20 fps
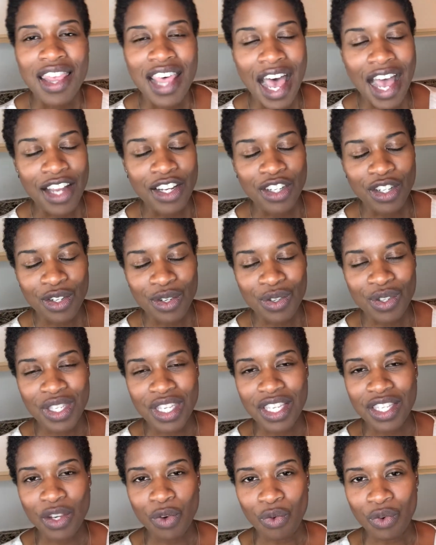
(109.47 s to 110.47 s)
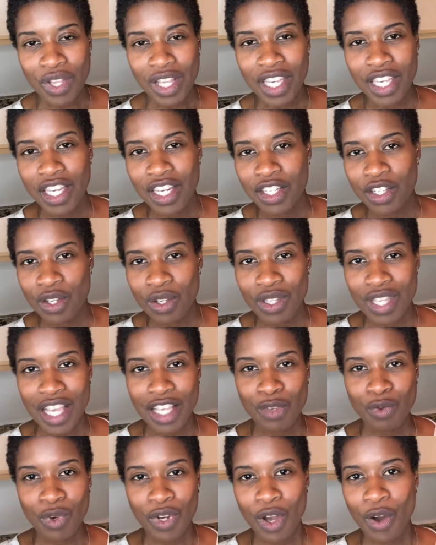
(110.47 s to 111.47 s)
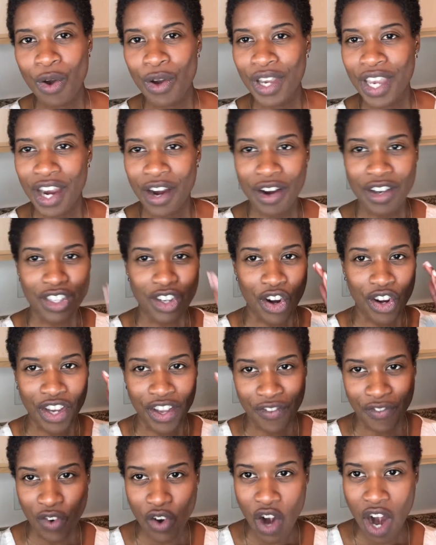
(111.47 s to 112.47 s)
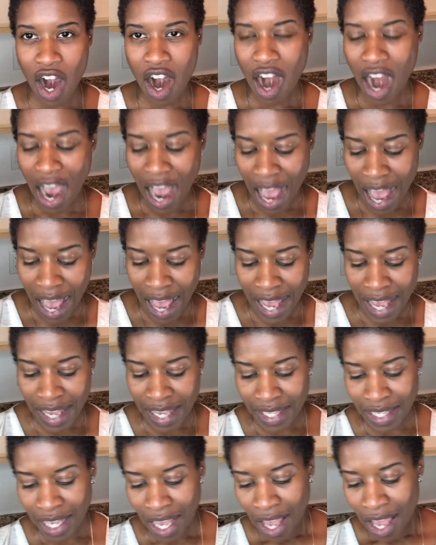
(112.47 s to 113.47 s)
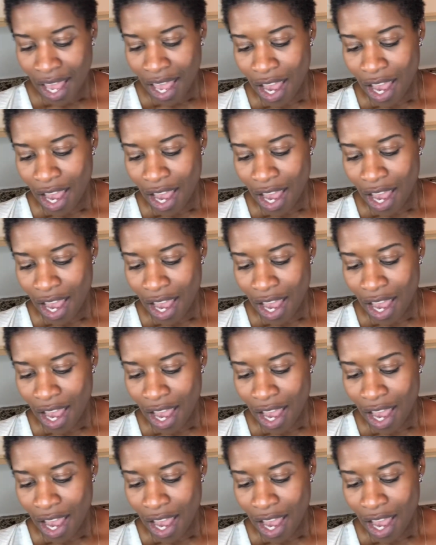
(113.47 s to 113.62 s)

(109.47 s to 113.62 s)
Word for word: That juice is a really good juice. As we know, carrots are good for our eyes,